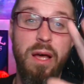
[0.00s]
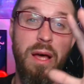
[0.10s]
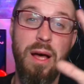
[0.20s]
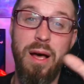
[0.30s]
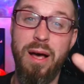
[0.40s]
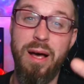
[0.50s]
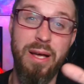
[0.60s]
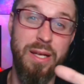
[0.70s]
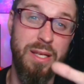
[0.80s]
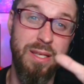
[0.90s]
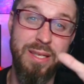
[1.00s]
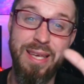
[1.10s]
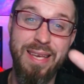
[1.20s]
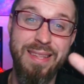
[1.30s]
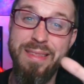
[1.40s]
uh,
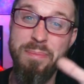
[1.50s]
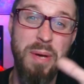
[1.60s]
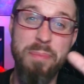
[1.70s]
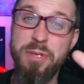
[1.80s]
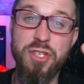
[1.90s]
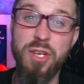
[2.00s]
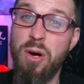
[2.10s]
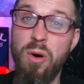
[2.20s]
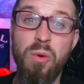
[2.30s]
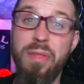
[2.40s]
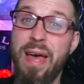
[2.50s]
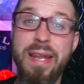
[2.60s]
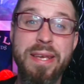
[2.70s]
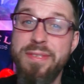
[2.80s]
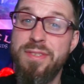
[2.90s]
in the puppet show
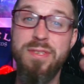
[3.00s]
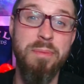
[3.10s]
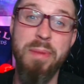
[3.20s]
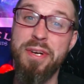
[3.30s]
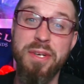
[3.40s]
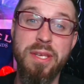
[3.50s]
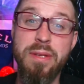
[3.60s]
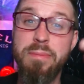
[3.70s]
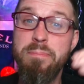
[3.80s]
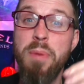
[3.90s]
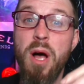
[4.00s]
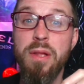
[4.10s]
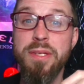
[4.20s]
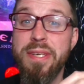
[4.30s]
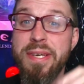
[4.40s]
that is American
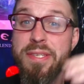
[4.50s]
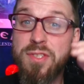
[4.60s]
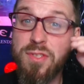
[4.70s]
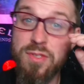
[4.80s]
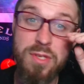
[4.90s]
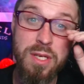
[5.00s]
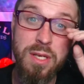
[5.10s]
politics.